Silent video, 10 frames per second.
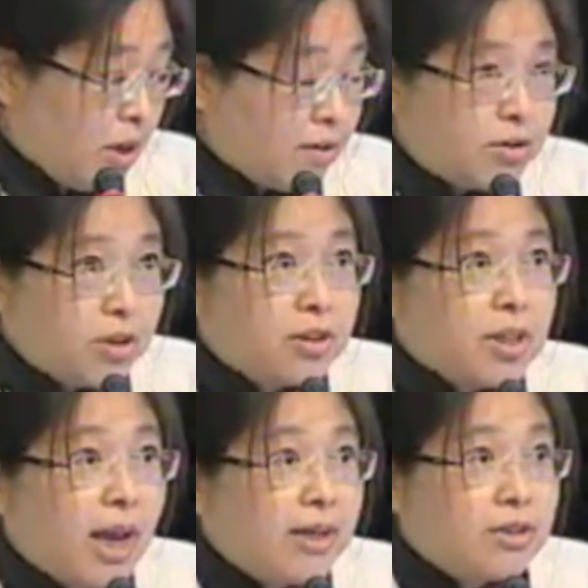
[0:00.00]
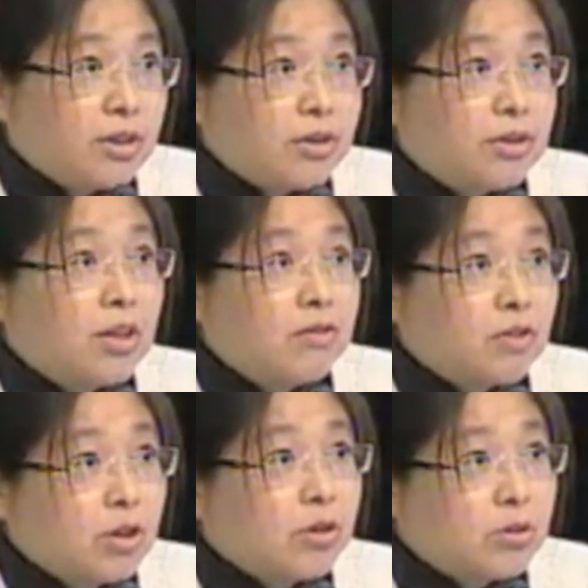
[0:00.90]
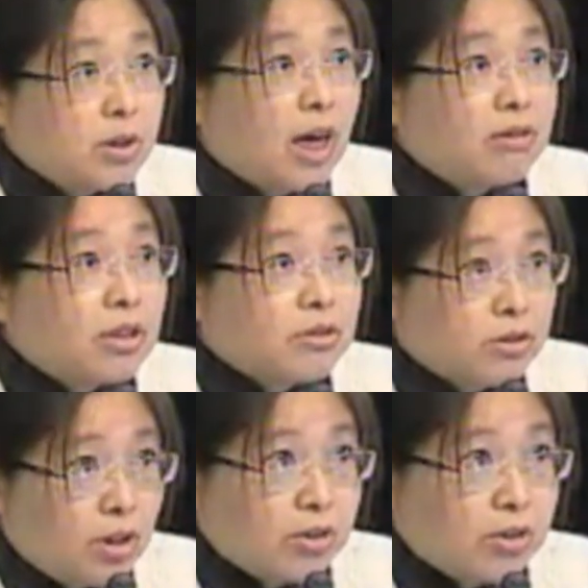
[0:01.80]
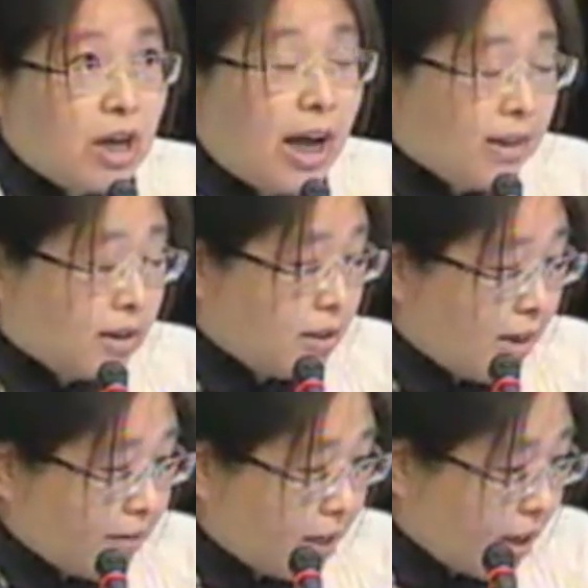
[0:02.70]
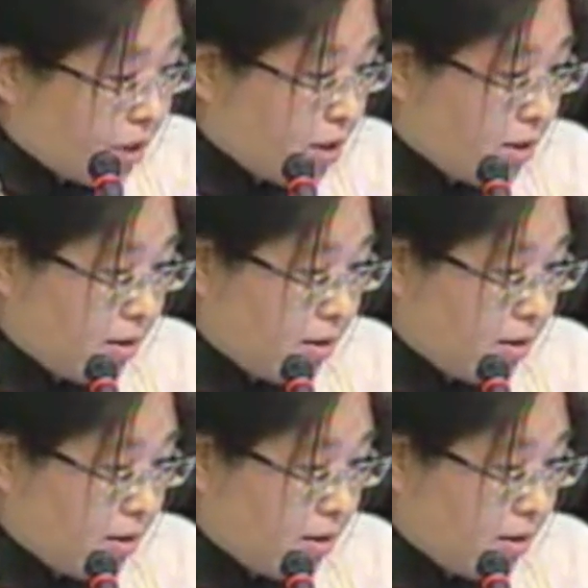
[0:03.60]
the search engines for local content search and navigation.